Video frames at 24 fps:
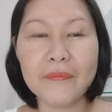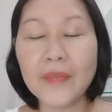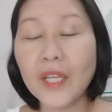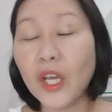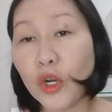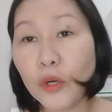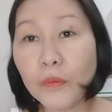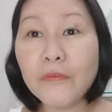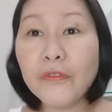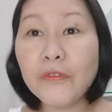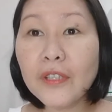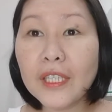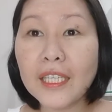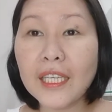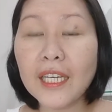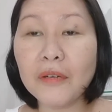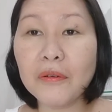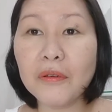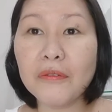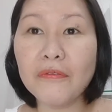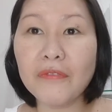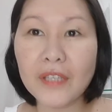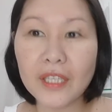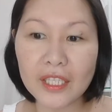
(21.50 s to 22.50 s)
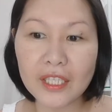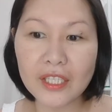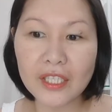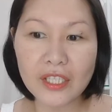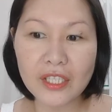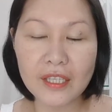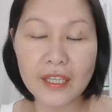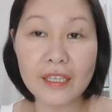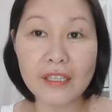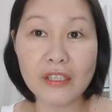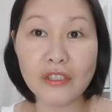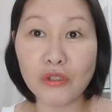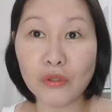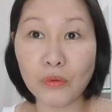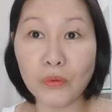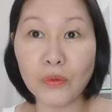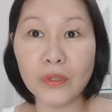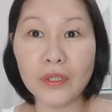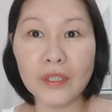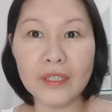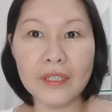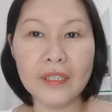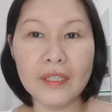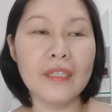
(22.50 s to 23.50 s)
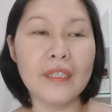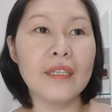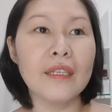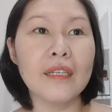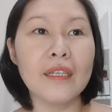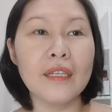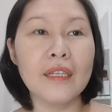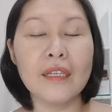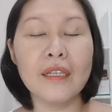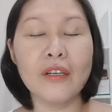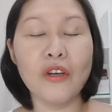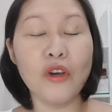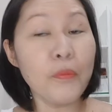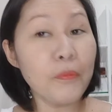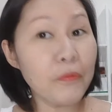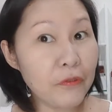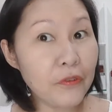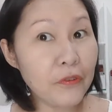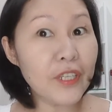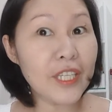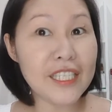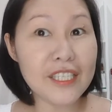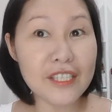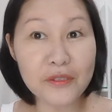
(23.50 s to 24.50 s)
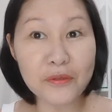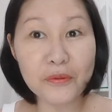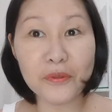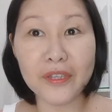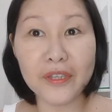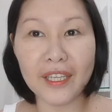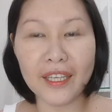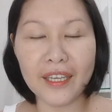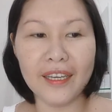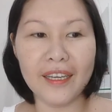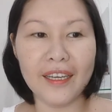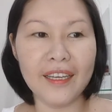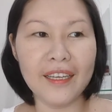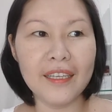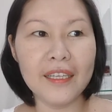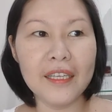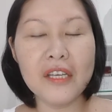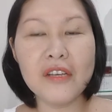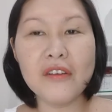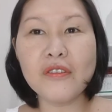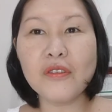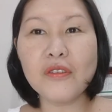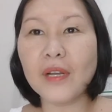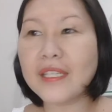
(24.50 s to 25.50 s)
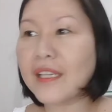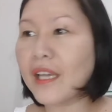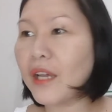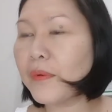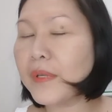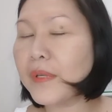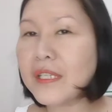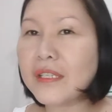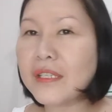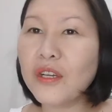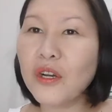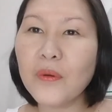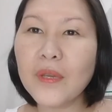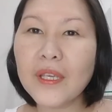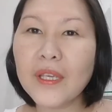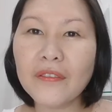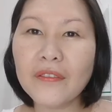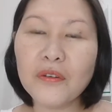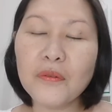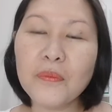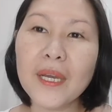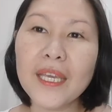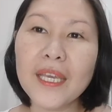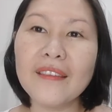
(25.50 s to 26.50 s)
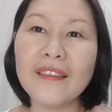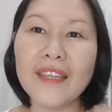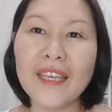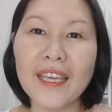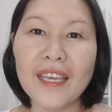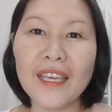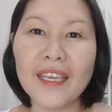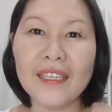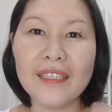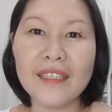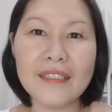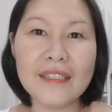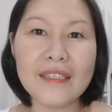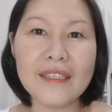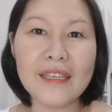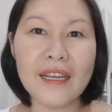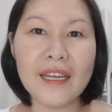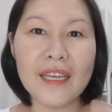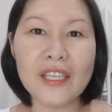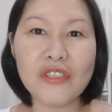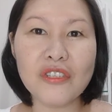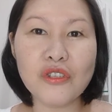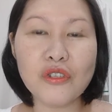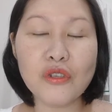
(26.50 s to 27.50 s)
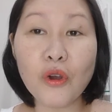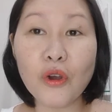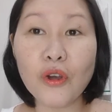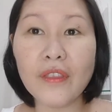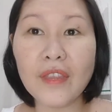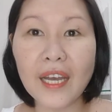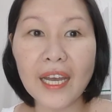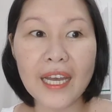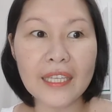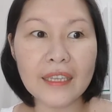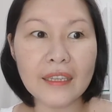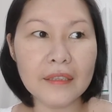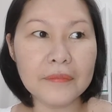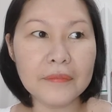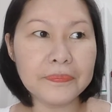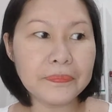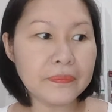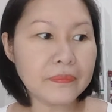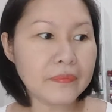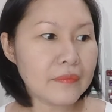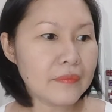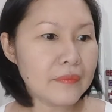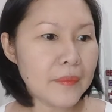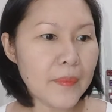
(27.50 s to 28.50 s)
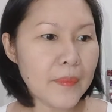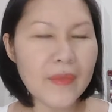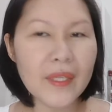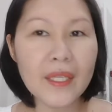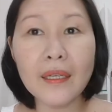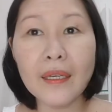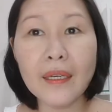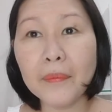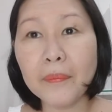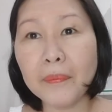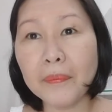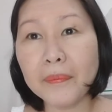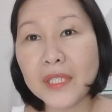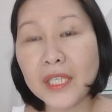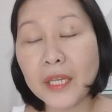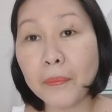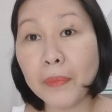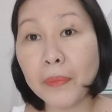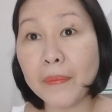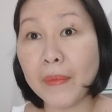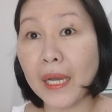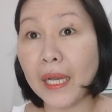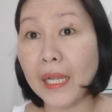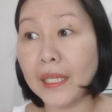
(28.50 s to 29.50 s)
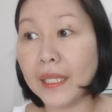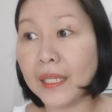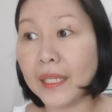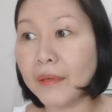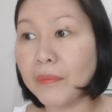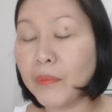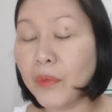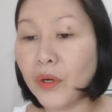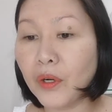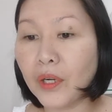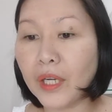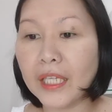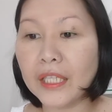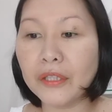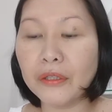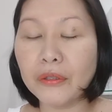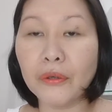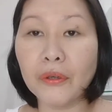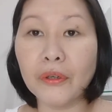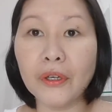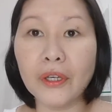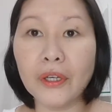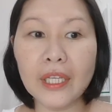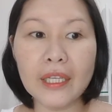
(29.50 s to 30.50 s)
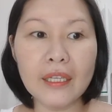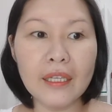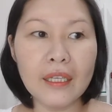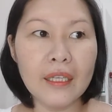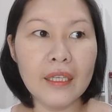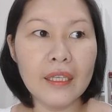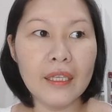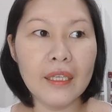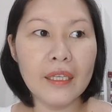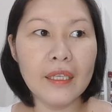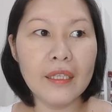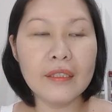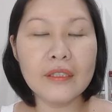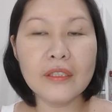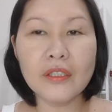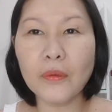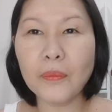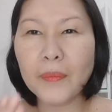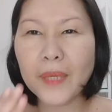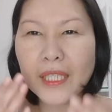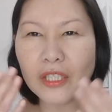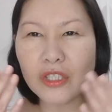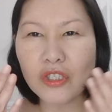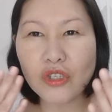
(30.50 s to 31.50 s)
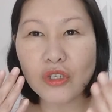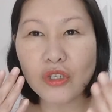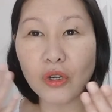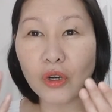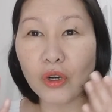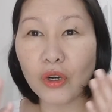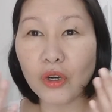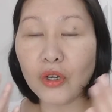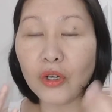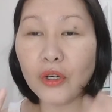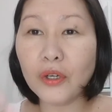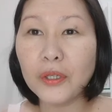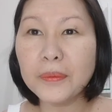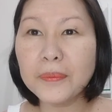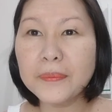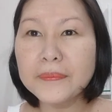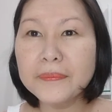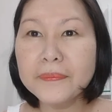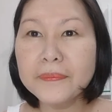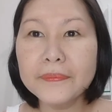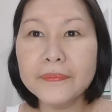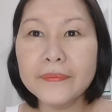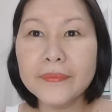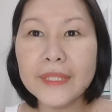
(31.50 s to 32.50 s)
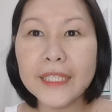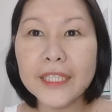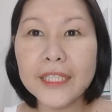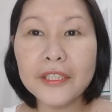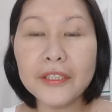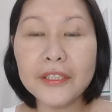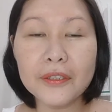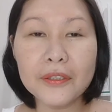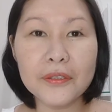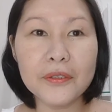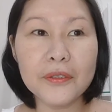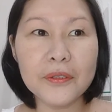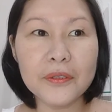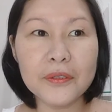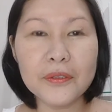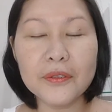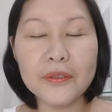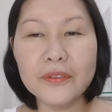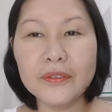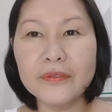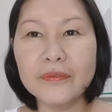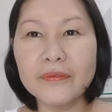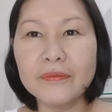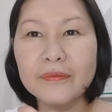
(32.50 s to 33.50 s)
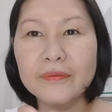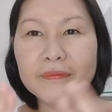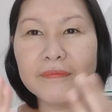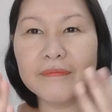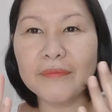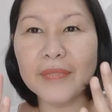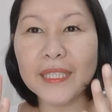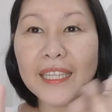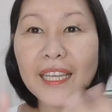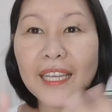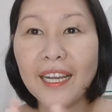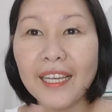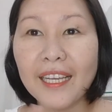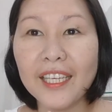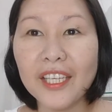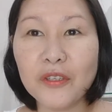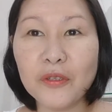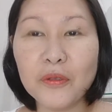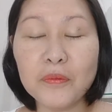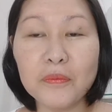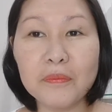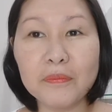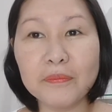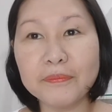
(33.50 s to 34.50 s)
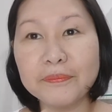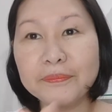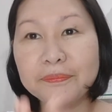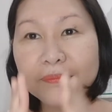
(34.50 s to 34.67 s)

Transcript: hopefully I will finish this soon. Hopefully soon, ha. So as I was going through my things, I saw that syempre maalikabok and all. So medyo, you know, matake yung